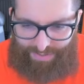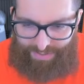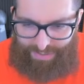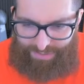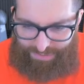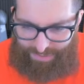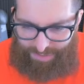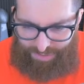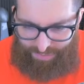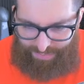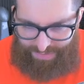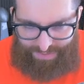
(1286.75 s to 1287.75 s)
to go
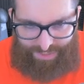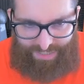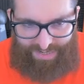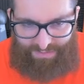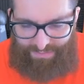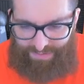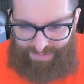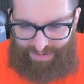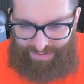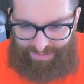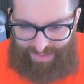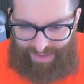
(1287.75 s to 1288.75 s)
super cheap, you
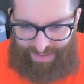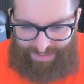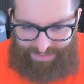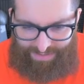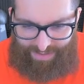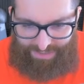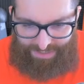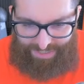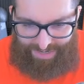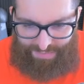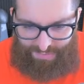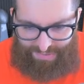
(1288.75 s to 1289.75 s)
like that? You like
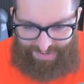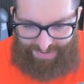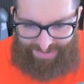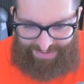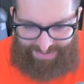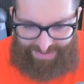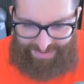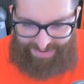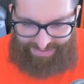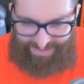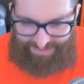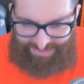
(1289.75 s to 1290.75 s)
cheap, huh?
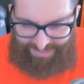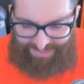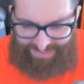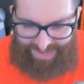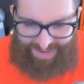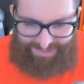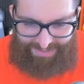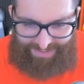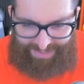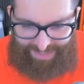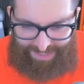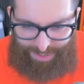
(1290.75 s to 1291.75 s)
You like discounts? You
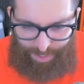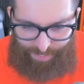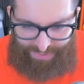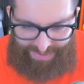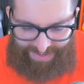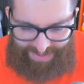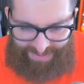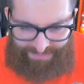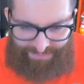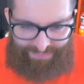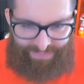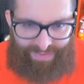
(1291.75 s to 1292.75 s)
like a coupon?
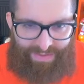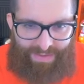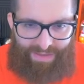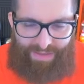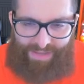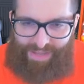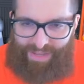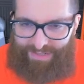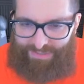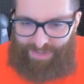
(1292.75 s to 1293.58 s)
Ian